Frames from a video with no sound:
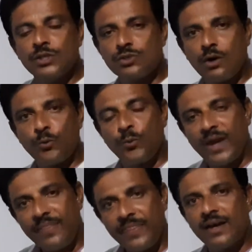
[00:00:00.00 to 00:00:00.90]
So
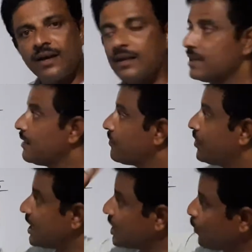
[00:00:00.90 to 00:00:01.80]
when
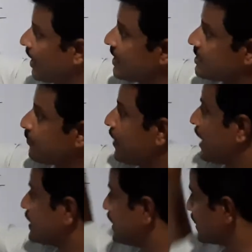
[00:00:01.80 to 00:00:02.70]
that value is
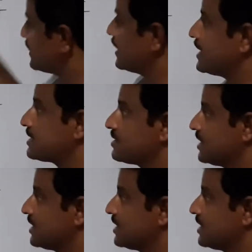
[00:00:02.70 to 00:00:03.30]
factor this,